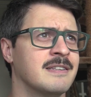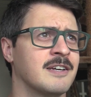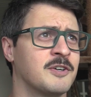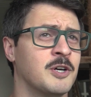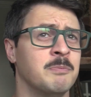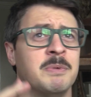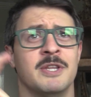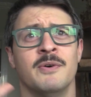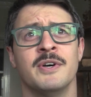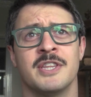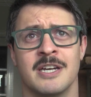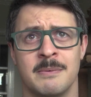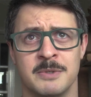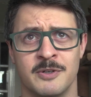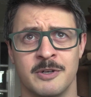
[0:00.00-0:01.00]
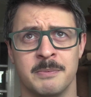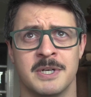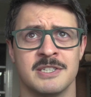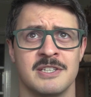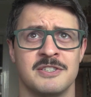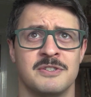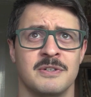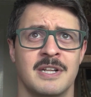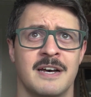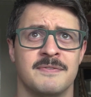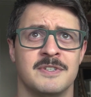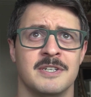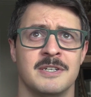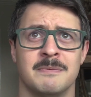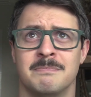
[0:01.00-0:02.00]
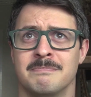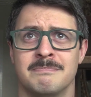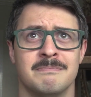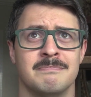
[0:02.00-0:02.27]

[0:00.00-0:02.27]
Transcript: That couldn't be the only thing I'm doing because I still have to